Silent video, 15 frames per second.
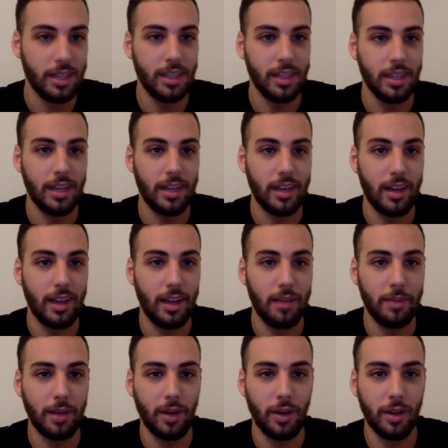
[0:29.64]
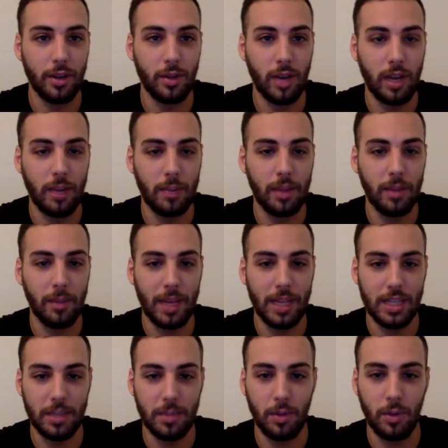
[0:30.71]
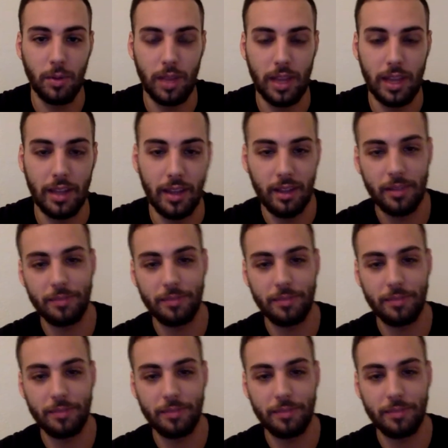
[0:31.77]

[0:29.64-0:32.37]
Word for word: Yeah, I've been going to like play basketball with like